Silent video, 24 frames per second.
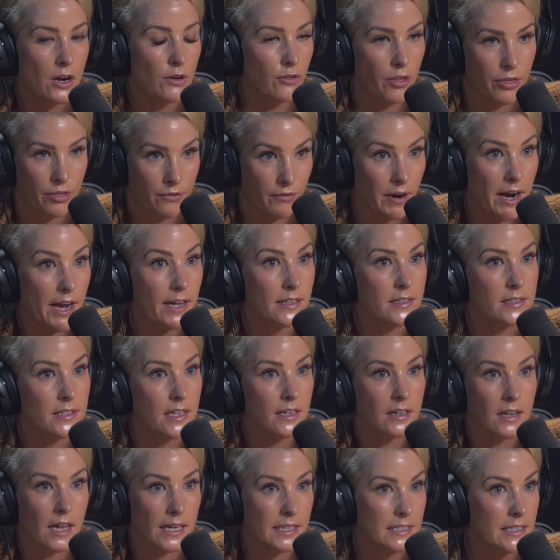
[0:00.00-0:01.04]
threats
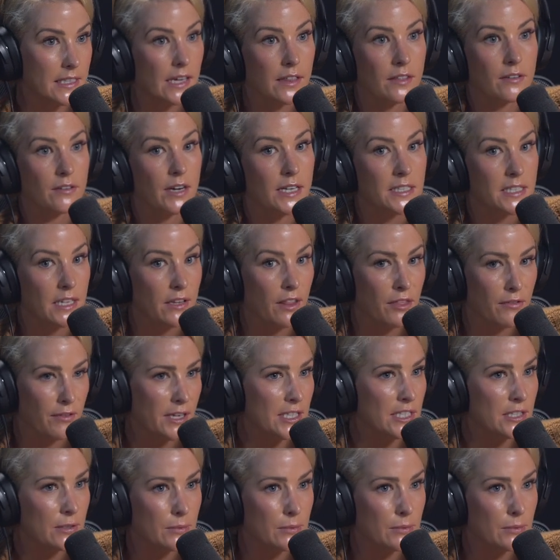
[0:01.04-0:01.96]
and like death threats and threats